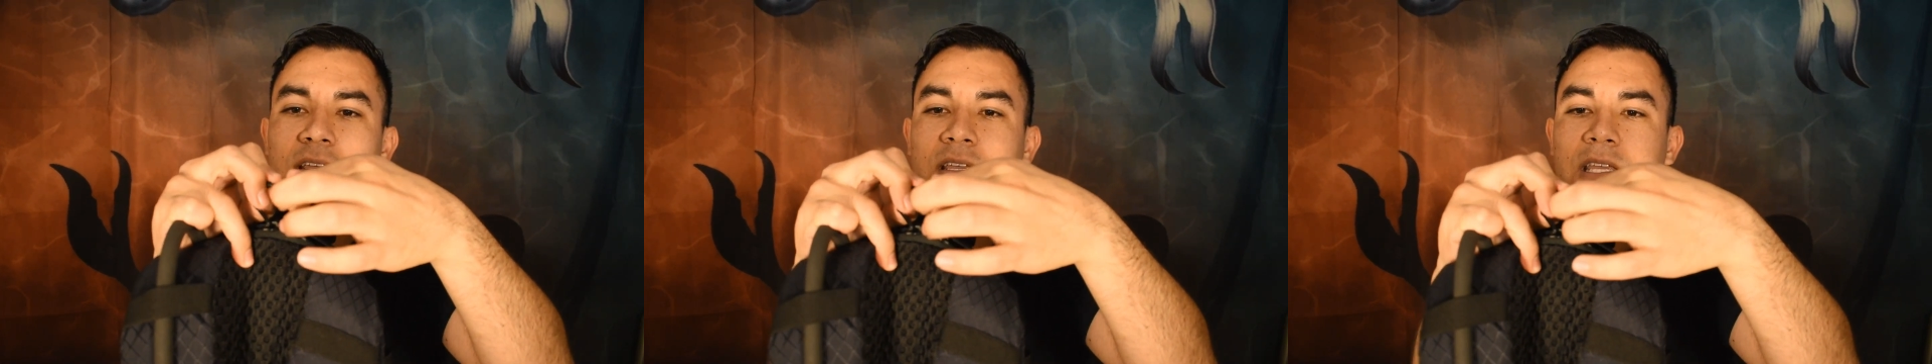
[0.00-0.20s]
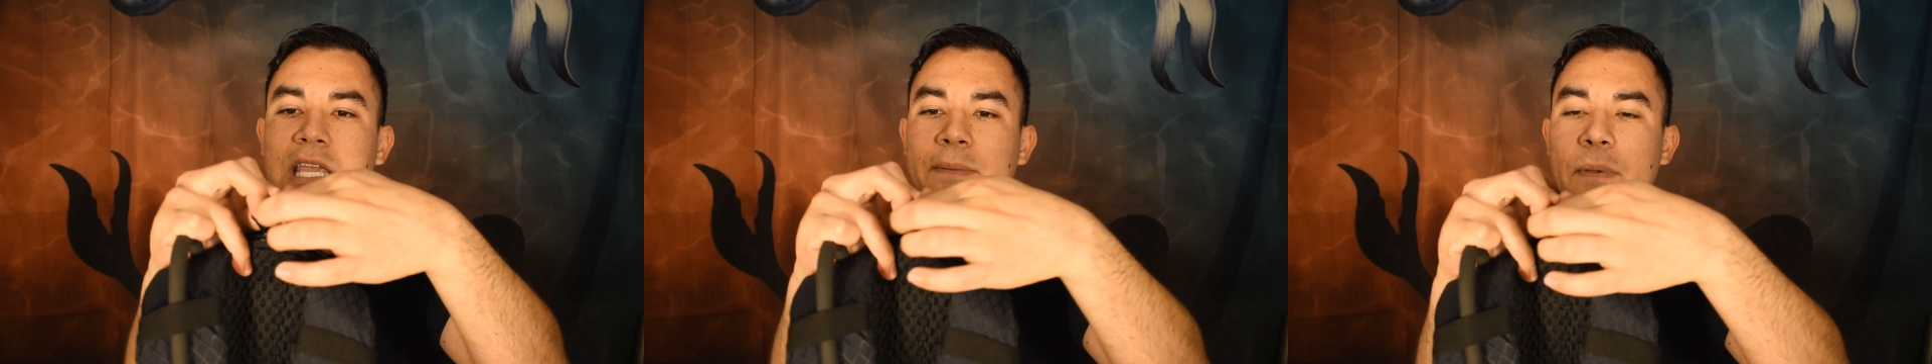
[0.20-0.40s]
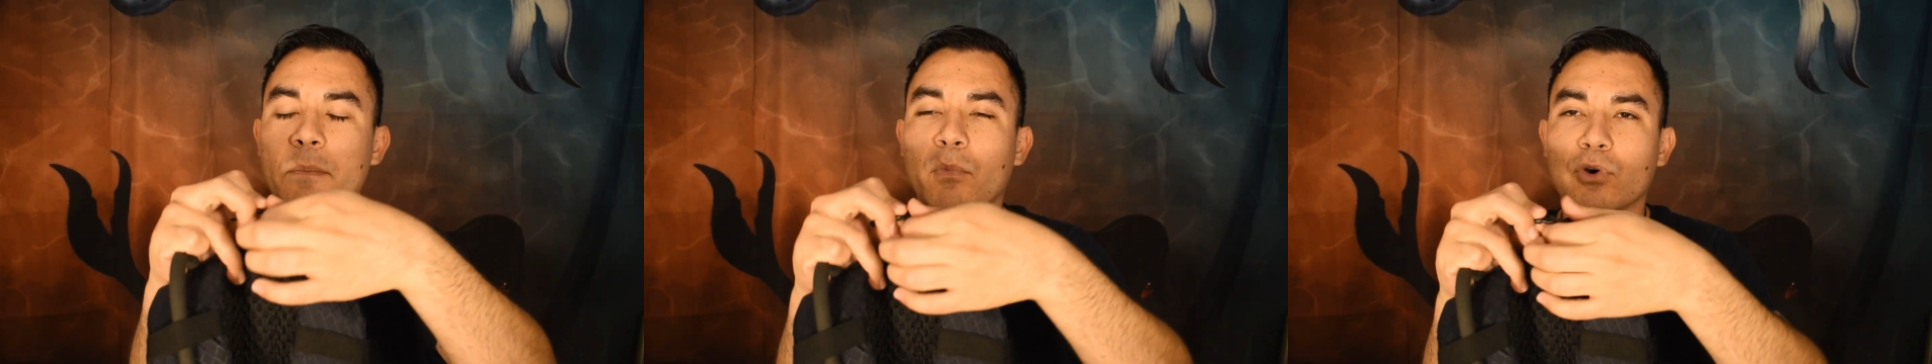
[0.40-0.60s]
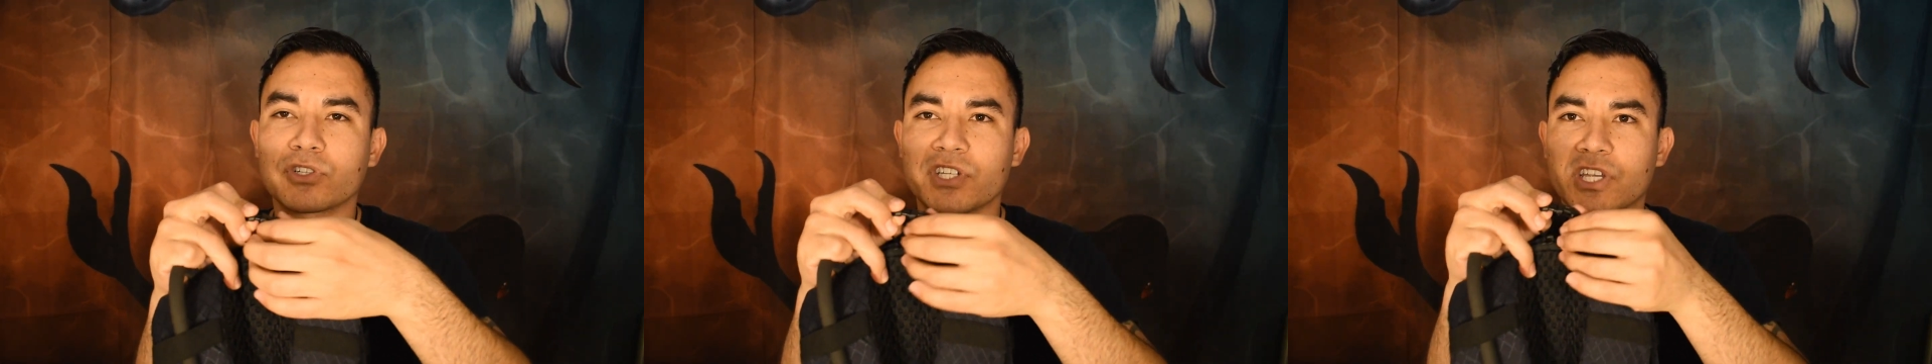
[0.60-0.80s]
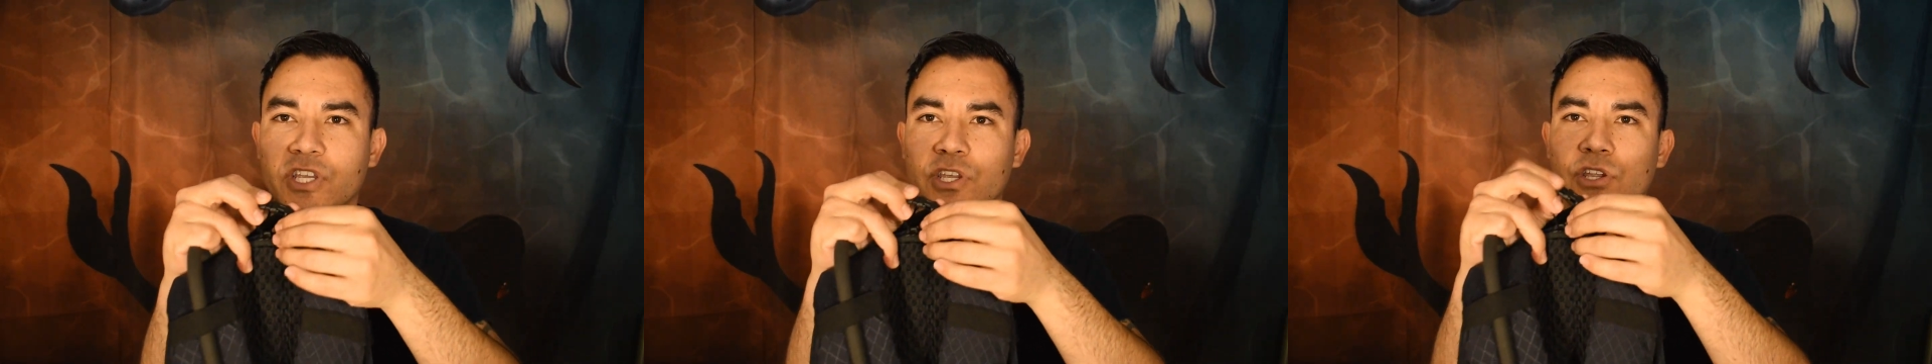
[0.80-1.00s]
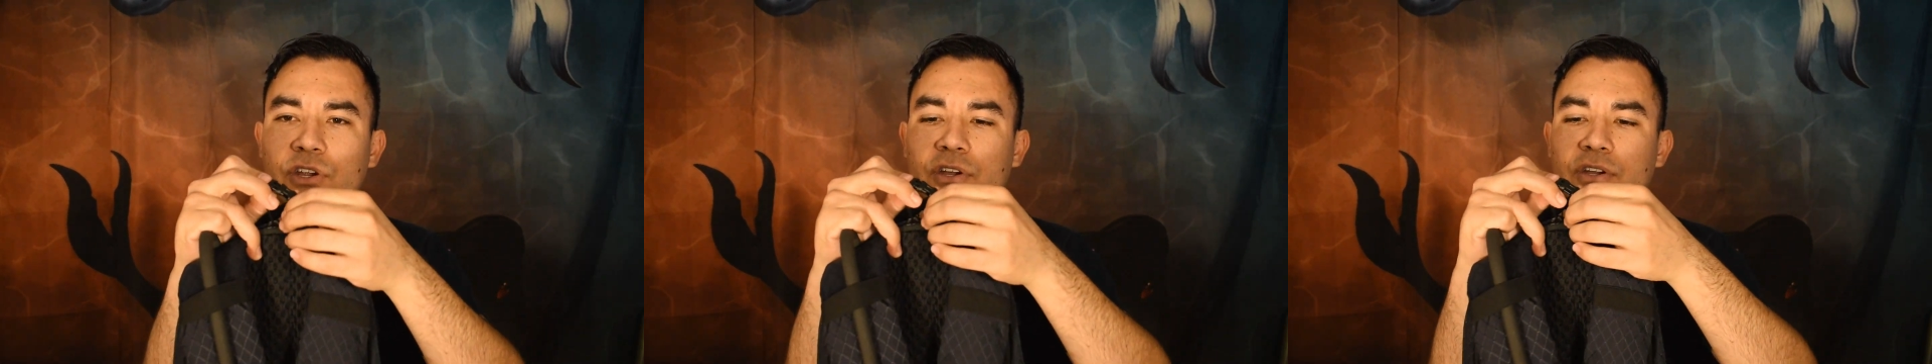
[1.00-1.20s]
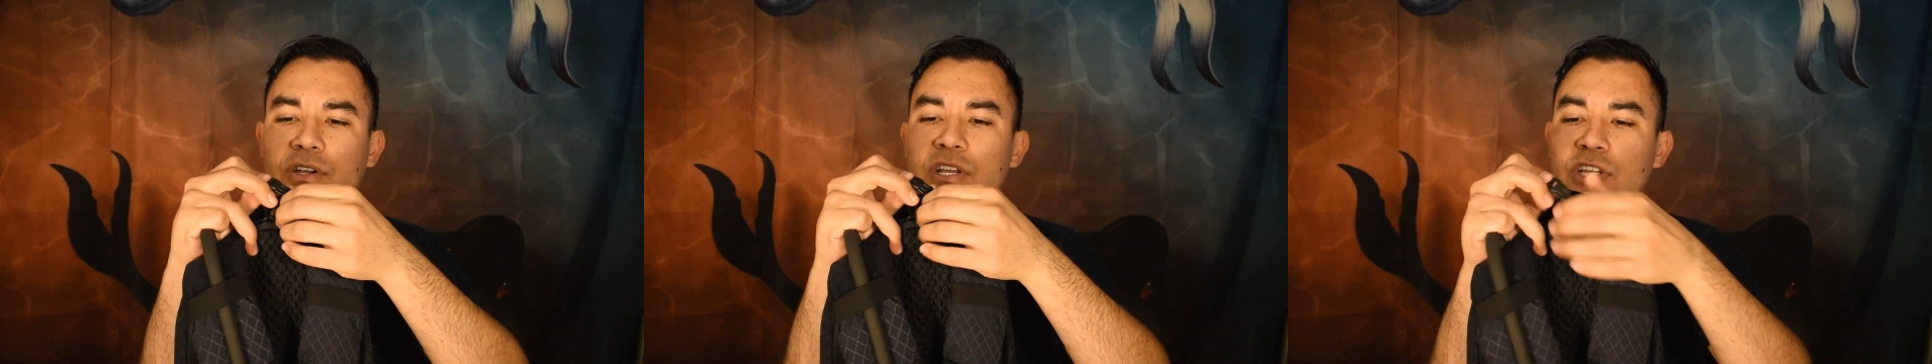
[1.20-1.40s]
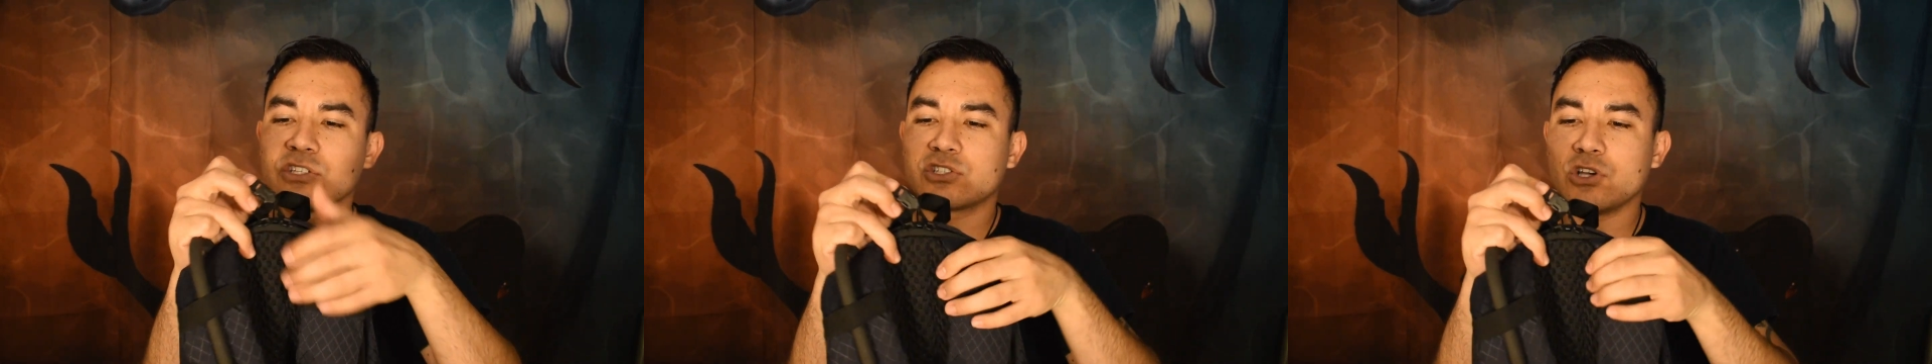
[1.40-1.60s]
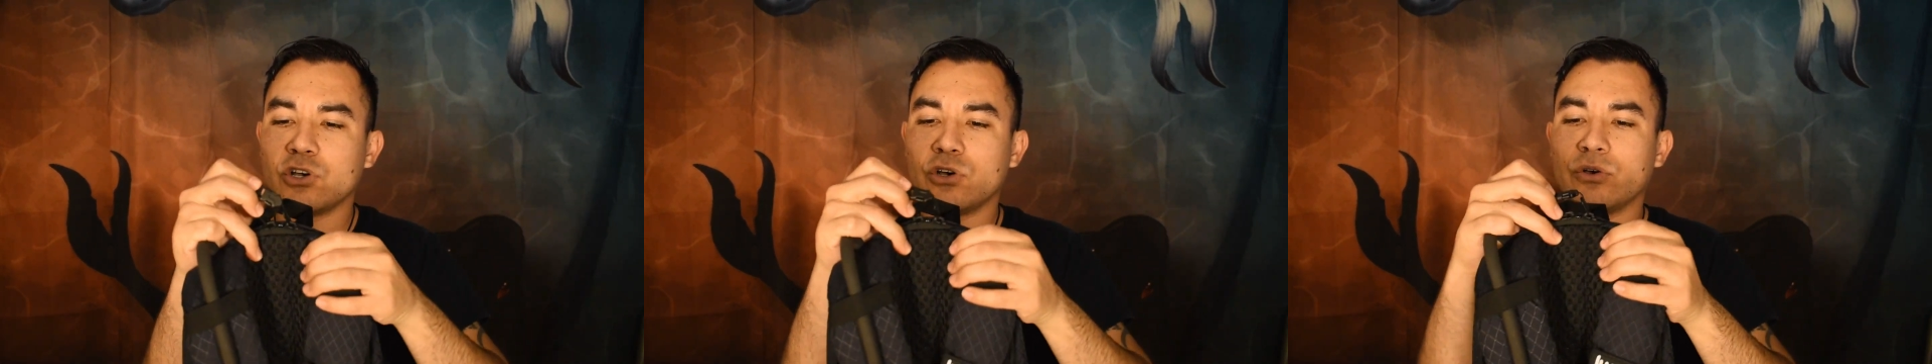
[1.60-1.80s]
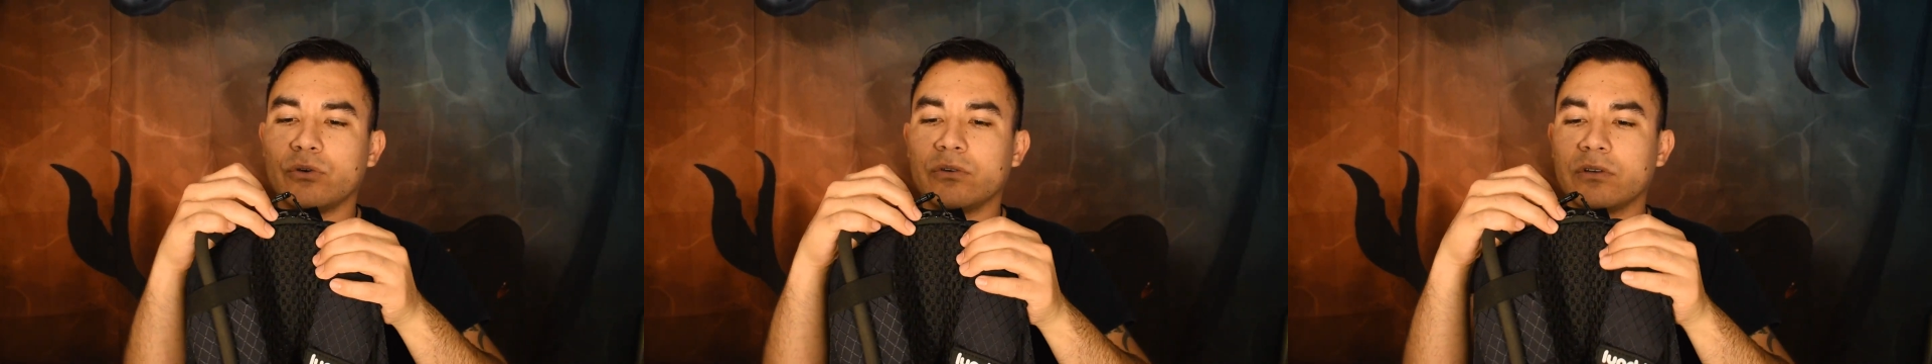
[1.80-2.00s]
keep it more secure.
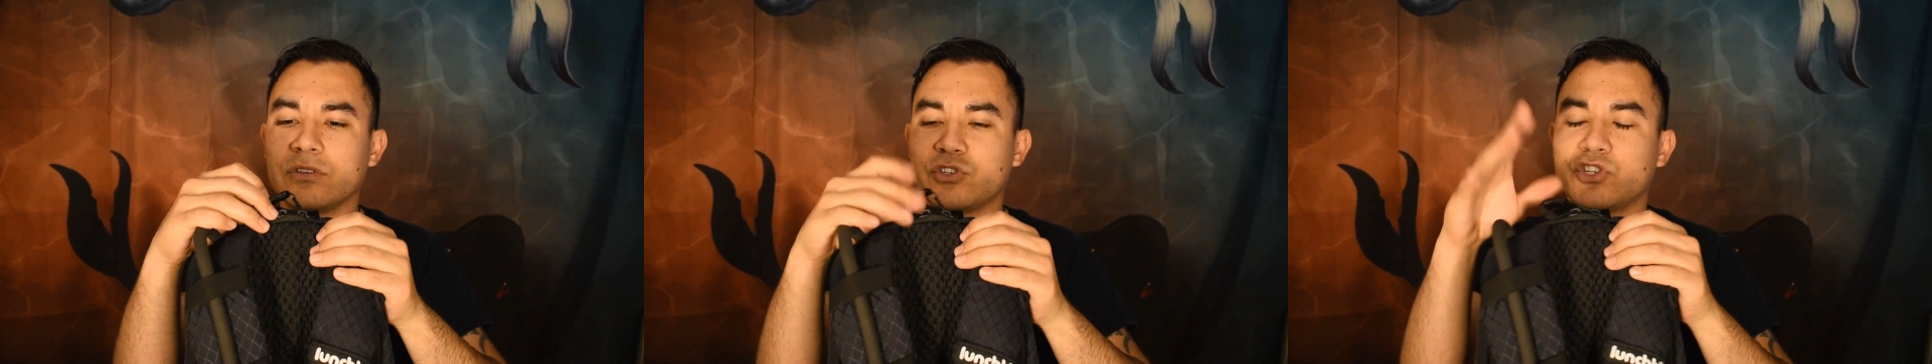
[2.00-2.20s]
So